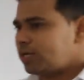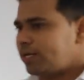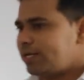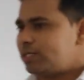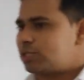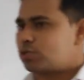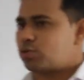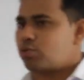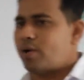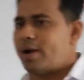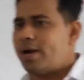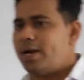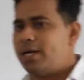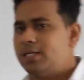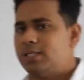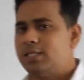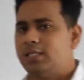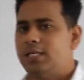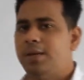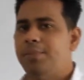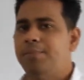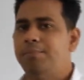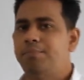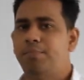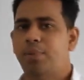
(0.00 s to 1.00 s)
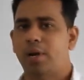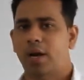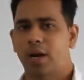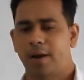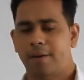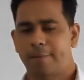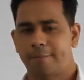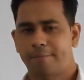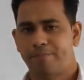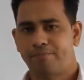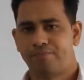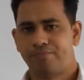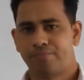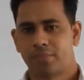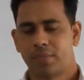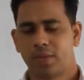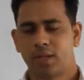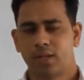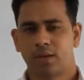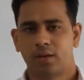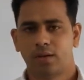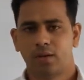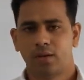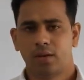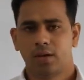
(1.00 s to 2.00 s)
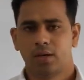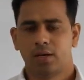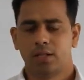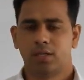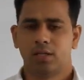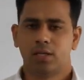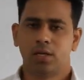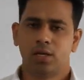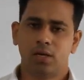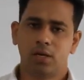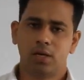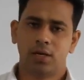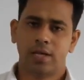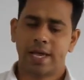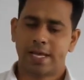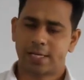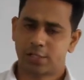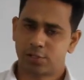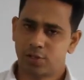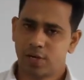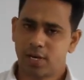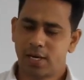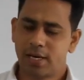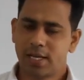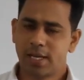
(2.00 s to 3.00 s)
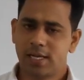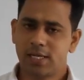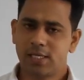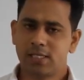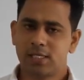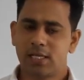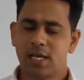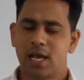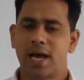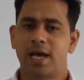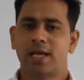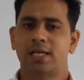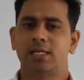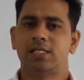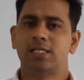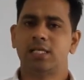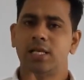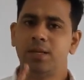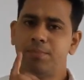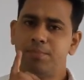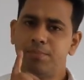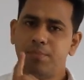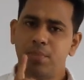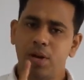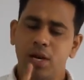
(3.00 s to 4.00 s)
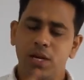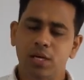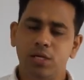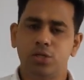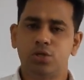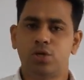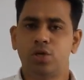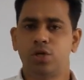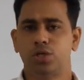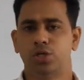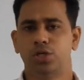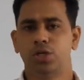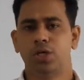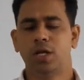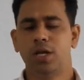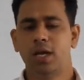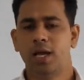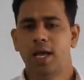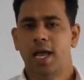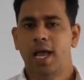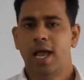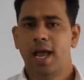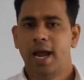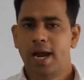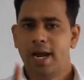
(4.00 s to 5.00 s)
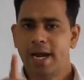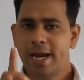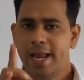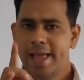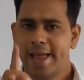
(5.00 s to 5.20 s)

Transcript: is quite simple. The external gills are simple in structure and